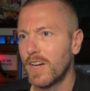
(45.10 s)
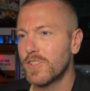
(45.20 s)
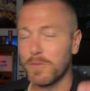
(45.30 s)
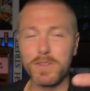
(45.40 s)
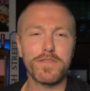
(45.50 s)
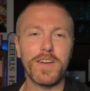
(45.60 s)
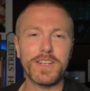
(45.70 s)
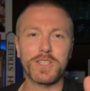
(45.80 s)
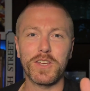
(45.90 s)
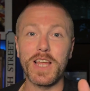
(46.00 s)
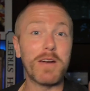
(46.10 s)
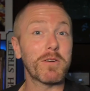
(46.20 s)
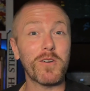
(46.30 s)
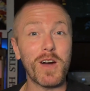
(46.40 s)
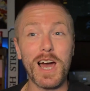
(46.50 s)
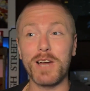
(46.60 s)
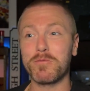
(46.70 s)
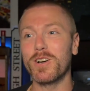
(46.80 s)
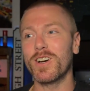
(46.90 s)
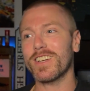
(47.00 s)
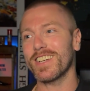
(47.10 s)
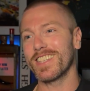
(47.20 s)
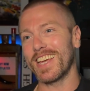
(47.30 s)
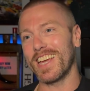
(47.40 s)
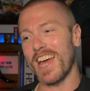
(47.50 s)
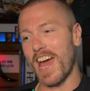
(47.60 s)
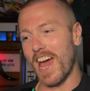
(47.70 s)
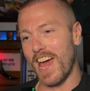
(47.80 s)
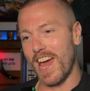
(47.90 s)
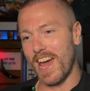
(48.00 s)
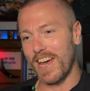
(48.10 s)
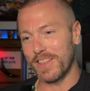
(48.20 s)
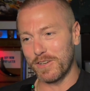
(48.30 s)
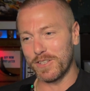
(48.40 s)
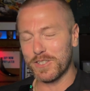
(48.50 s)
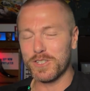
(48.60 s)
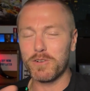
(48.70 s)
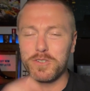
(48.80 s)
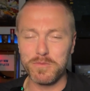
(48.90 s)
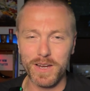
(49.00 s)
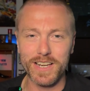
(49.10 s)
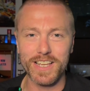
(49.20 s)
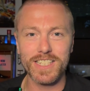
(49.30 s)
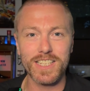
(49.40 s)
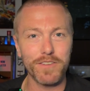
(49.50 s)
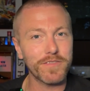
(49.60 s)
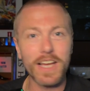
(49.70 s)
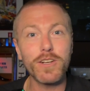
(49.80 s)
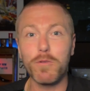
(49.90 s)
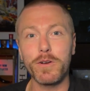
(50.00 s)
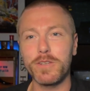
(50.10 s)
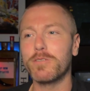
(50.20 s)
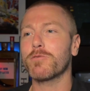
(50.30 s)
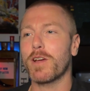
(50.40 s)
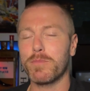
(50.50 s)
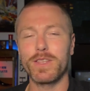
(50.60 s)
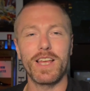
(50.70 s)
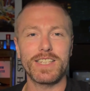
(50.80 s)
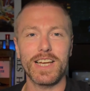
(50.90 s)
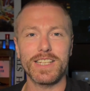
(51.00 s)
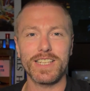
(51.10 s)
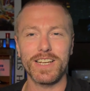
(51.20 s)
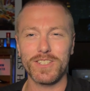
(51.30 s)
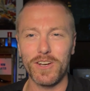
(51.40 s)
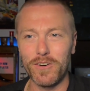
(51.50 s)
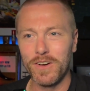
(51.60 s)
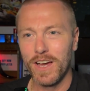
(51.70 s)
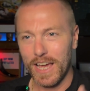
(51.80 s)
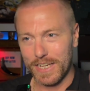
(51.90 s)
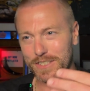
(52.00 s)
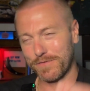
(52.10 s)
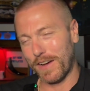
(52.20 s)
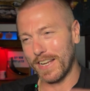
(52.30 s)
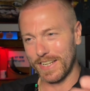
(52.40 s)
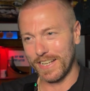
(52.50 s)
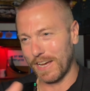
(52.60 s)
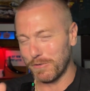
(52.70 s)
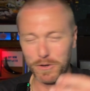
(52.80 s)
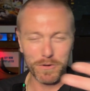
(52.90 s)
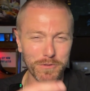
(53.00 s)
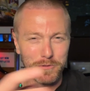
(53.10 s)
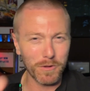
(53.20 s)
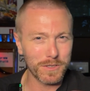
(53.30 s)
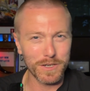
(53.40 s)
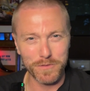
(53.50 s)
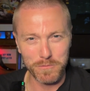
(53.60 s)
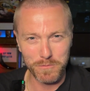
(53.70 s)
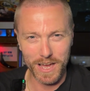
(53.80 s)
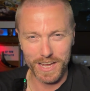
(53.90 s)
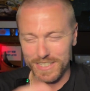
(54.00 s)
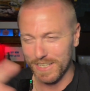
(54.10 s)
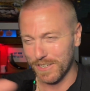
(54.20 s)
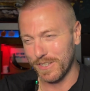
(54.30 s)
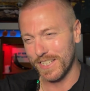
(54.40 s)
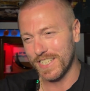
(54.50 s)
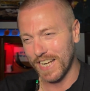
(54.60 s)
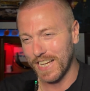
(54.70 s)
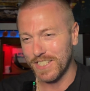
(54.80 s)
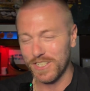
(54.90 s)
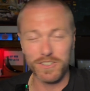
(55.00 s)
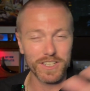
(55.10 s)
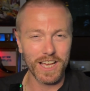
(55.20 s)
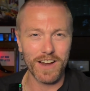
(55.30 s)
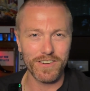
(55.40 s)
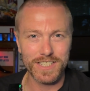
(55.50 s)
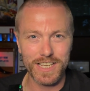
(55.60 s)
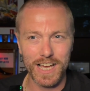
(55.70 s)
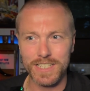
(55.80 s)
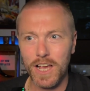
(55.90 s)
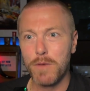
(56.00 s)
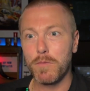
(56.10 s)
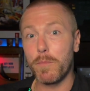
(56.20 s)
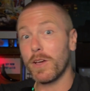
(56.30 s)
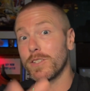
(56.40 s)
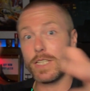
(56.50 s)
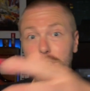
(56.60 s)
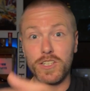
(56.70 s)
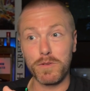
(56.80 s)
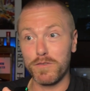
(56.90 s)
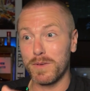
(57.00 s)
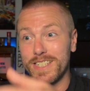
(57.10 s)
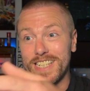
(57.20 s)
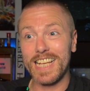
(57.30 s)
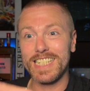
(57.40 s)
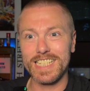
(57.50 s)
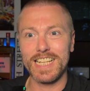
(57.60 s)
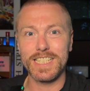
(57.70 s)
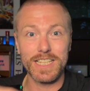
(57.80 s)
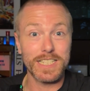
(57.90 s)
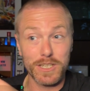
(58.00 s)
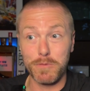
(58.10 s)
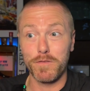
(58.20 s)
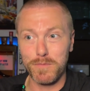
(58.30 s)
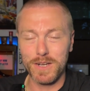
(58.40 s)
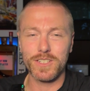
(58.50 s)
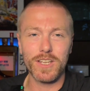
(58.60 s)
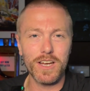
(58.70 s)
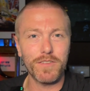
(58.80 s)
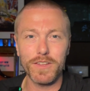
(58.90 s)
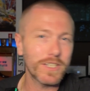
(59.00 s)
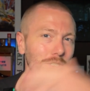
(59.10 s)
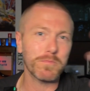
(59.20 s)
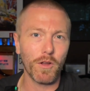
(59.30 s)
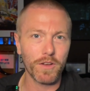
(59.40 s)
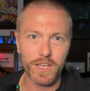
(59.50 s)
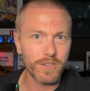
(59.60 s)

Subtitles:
Some of the fetches on there were quite hard work. The social media stuff, they don't want you scraping their data, so it's finding, I was going through loads of different ways, like going to JSON or the RSS, but because this is coming from a data center, this is coming from my server, they just block it.